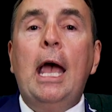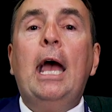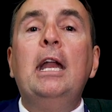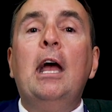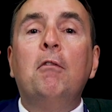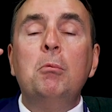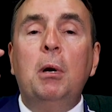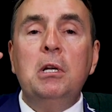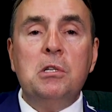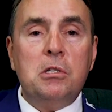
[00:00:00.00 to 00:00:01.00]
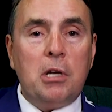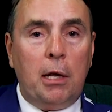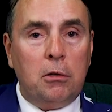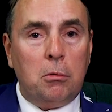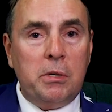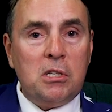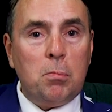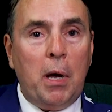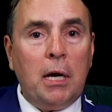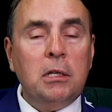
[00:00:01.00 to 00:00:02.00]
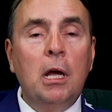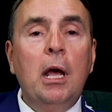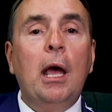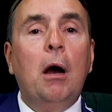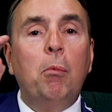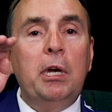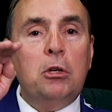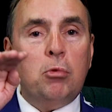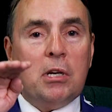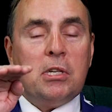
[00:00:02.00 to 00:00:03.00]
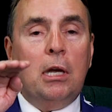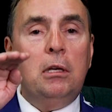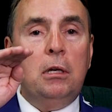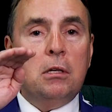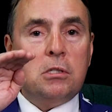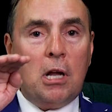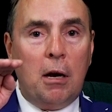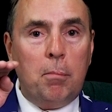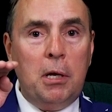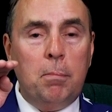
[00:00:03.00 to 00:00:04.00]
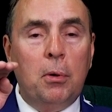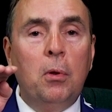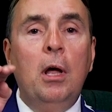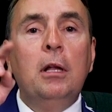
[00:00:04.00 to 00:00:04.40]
and everybody is entitled to respect, and we address ideas, not people.